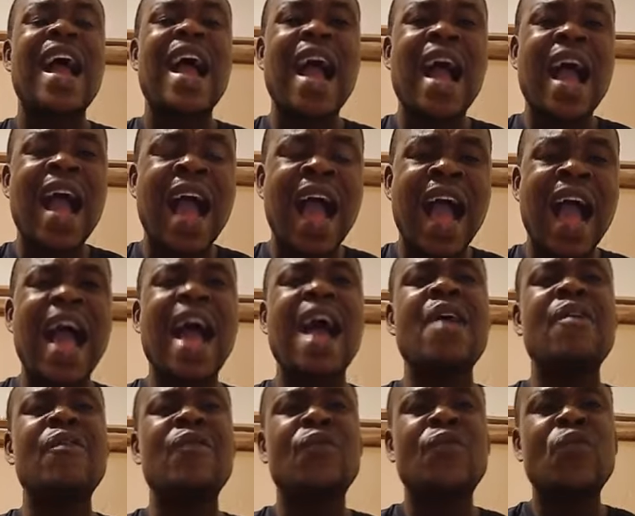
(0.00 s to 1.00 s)

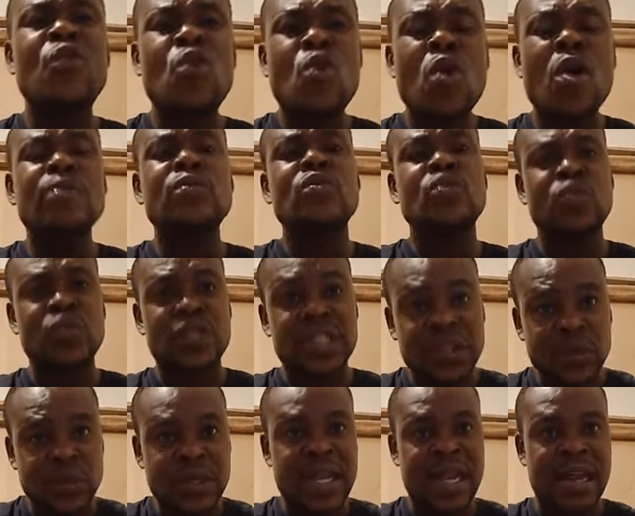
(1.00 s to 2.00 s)
have gone to
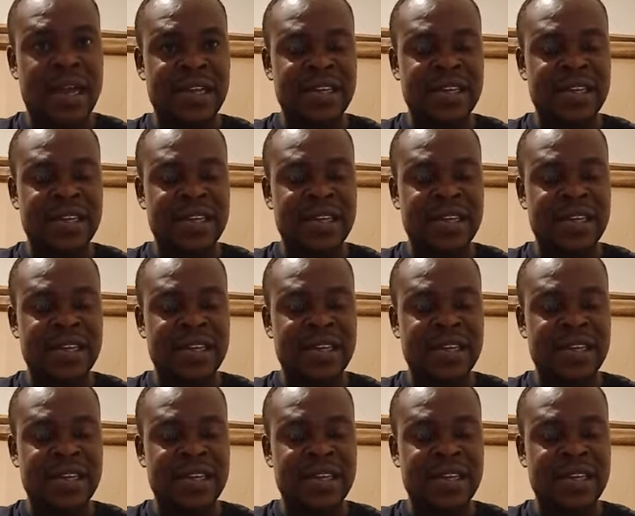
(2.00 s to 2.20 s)
Sudan